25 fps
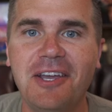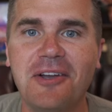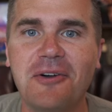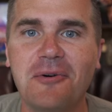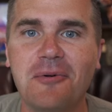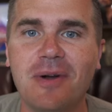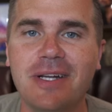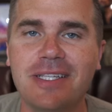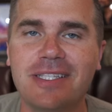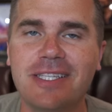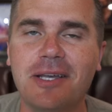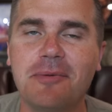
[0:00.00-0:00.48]

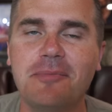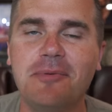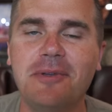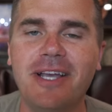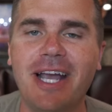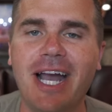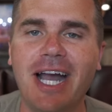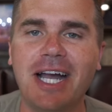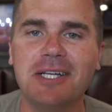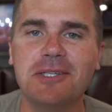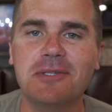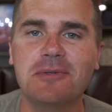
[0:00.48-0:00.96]
What's up, you
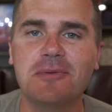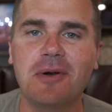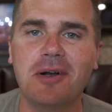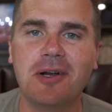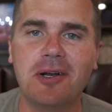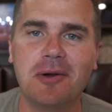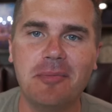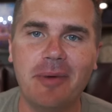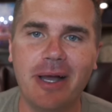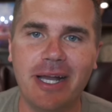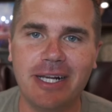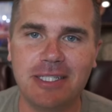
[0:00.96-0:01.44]
guys?
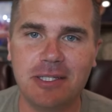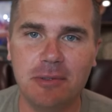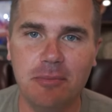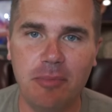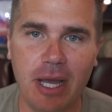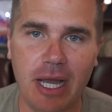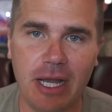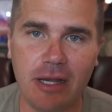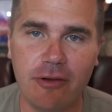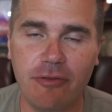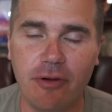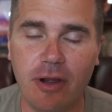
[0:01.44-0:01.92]
Welcome back to
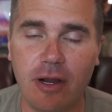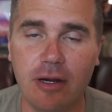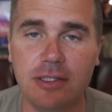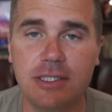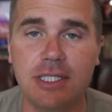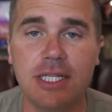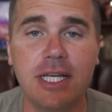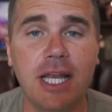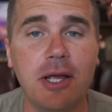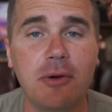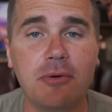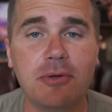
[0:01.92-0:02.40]
Backfire.
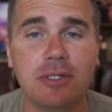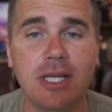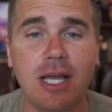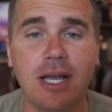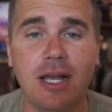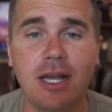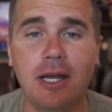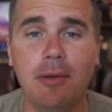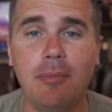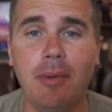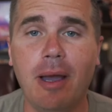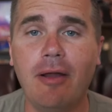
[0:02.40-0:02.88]
Today we're
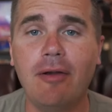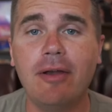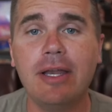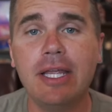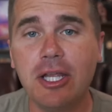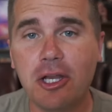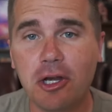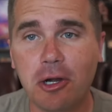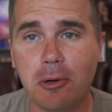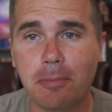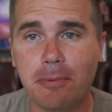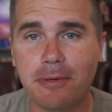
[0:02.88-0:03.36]
talking about
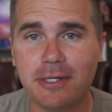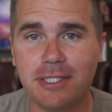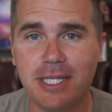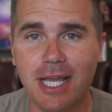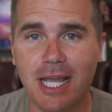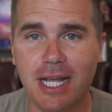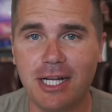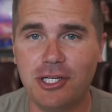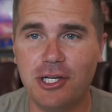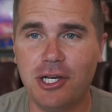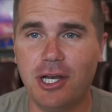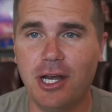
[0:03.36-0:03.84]
ear
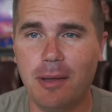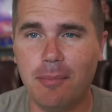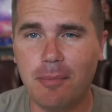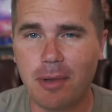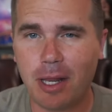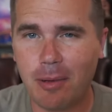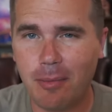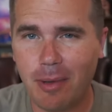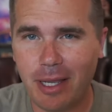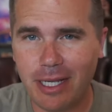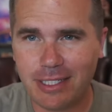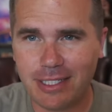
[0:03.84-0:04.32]
protection. I'm going
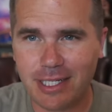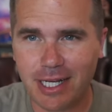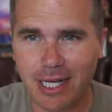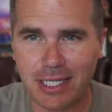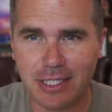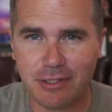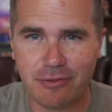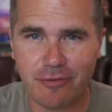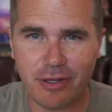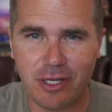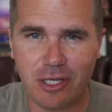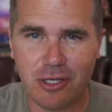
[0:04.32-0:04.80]
to make
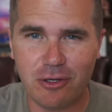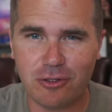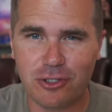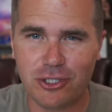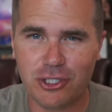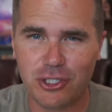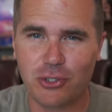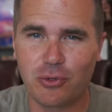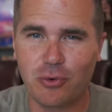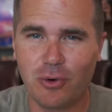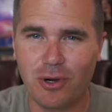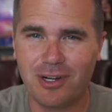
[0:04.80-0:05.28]
today's video
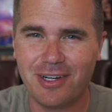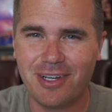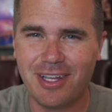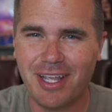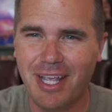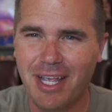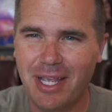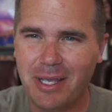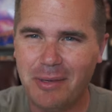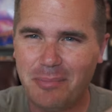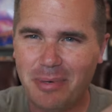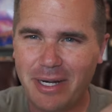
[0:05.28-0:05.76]
short,
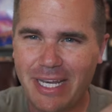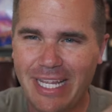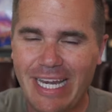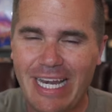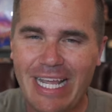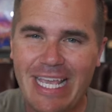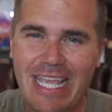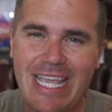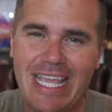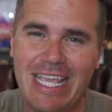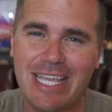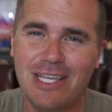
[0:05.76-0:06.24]
but it
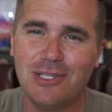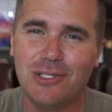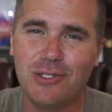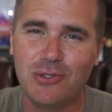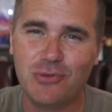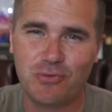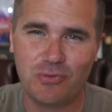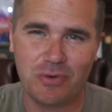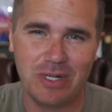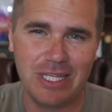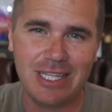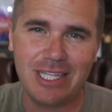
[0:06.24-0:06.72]
is
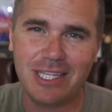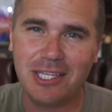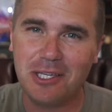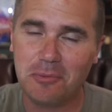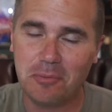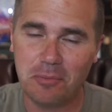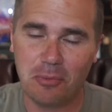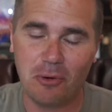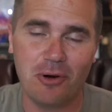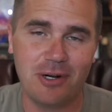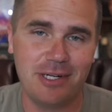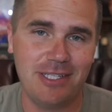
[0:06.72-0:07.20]
really
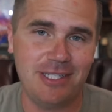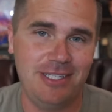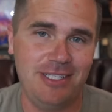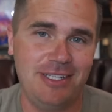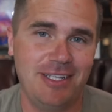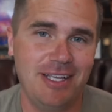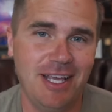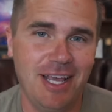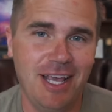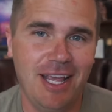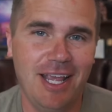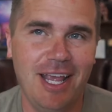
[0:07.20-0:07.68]
important.
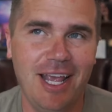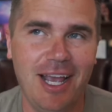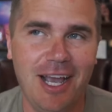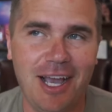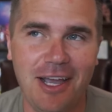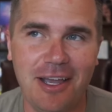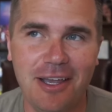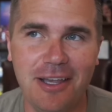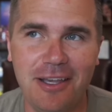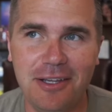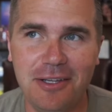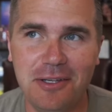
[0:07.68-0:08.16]

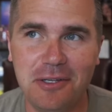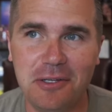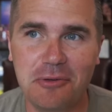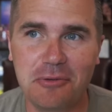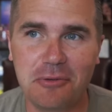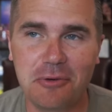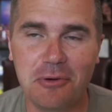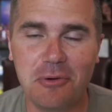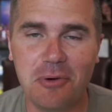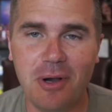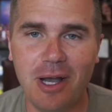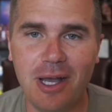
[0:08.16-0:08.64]
I
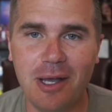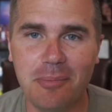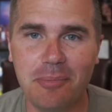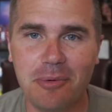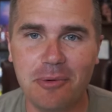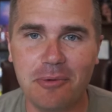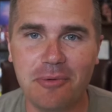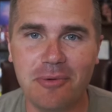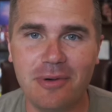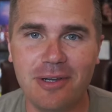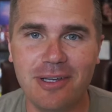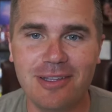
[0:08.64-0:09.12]
grew up
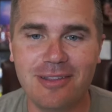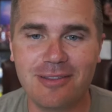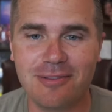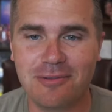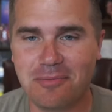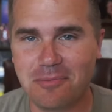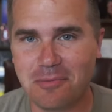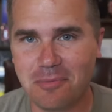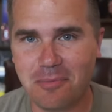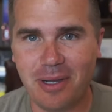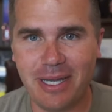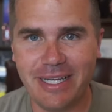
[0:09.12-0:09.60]
with
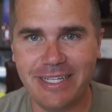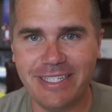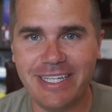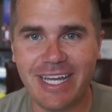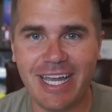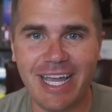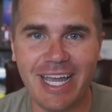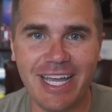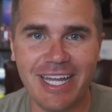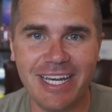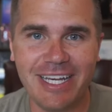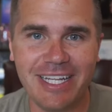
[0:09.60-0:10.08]
my
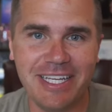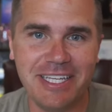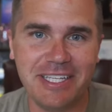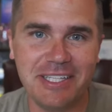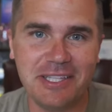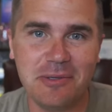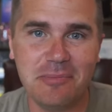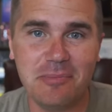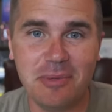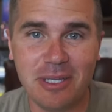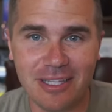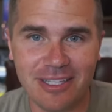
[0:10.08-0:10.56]
dad in
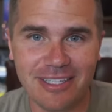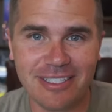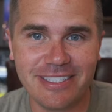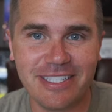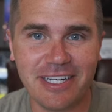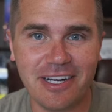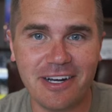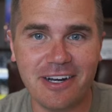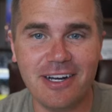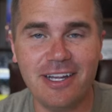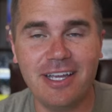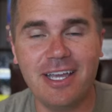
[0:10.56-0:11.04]
the
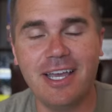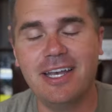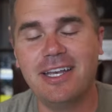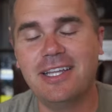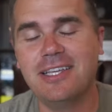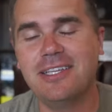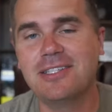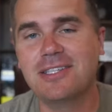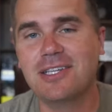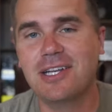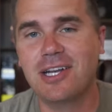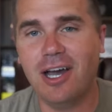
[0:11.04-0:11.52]
military, and
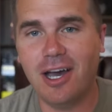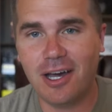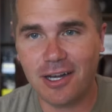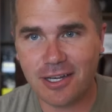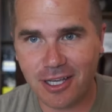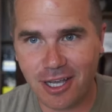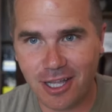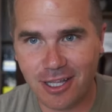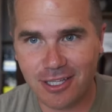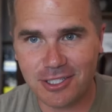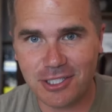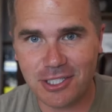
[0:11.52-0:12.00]
he's an
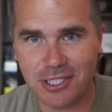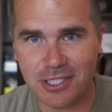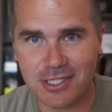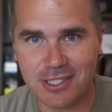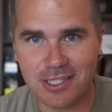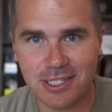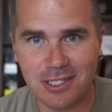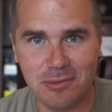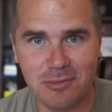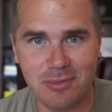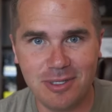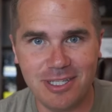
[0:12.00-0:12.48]
audiologist
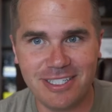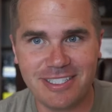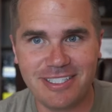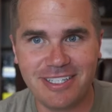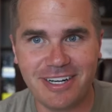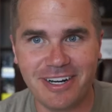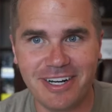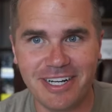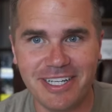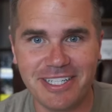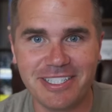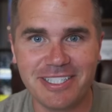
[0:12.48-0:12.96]
in the
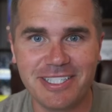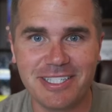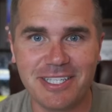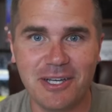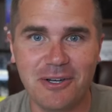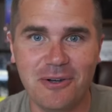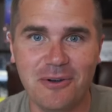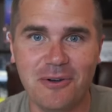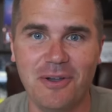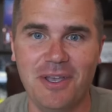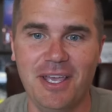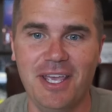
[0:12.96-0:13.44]
military, and
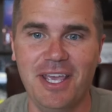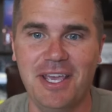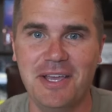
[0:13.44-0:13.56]
so